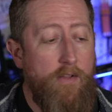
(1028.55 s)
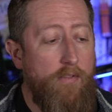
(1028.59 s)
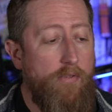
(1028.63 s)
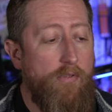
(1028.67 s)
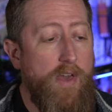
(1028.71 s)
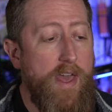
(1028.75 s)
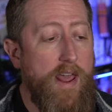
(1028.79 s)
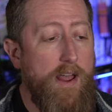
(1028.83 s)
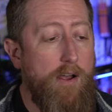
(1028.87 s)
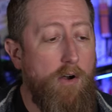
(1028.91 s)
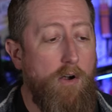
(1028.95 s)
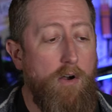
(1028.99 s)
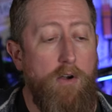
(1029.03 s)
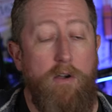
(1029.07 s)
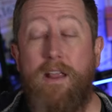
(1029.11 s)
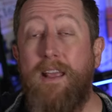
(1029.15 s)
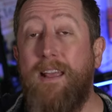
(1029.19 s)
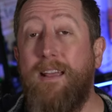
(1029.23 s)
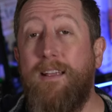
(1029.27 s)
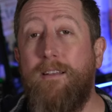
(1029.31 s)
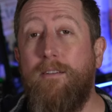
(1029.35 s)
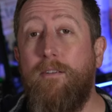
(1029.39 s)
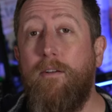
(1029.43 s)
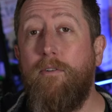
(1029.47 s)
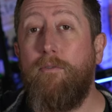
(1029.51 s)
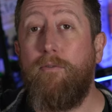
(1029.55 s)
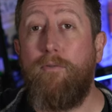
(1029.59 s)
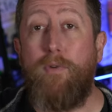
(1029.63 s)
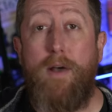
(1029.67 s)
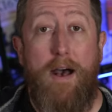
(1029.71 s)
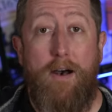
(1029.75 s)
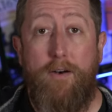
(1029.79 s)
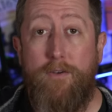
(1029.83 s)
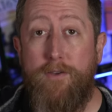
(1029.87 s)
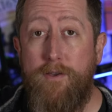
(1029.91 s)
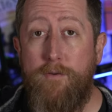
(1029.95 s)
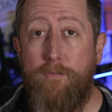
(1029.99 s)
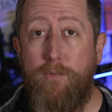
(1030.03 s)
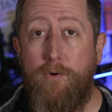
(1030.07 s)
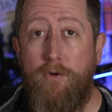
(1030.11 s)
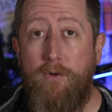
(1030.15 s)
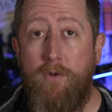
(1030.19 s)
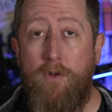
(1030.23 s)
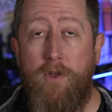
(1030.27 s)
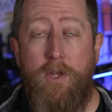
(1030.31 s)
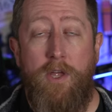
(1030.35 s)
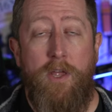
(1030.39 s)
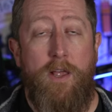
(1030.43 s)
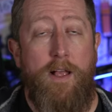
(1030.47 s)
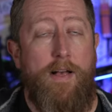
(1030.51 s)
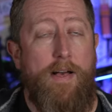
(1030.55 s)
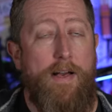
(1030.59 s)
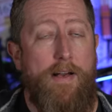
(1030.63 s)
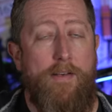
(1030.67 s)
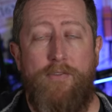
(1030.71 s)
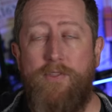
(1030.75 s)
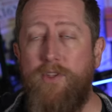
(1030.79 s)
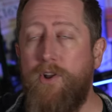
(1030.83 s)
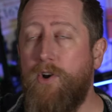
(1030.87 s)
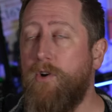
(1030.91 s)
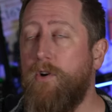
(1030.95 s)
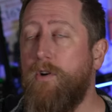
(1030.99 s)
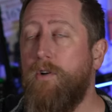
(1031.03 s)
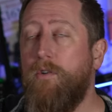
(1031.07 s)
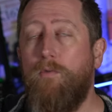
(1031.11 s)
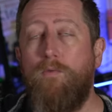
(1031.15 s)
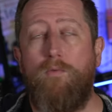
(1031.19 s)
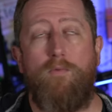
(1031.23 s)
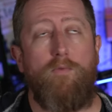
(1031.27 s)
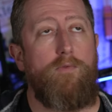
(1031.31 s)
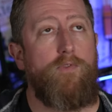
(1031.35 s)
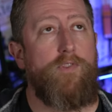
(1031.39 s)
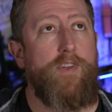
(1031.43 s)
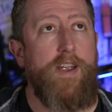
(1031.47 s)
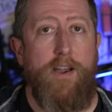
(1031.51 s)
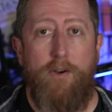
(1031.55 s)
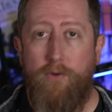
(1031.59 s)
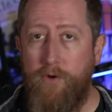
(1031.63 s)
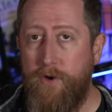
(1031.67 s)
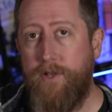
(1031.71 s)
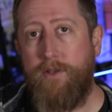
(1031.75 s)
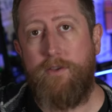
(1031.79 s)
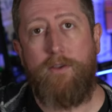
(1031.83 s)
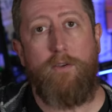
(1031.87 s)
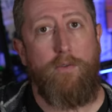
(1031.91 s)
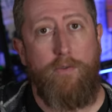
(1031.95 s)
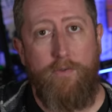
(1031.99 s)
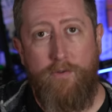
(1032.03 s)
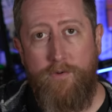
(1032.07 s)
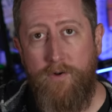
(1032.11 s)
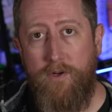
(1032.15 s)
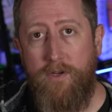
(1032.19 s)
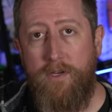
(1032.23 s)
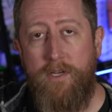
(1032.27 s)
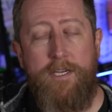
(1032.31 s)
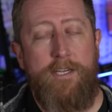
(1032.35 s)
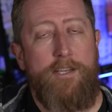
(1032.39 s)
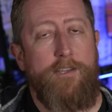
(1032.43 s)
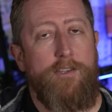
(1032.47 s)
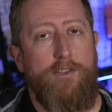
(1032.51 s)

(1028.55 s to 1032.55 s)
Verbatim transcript: They are invaluable and they're very useful.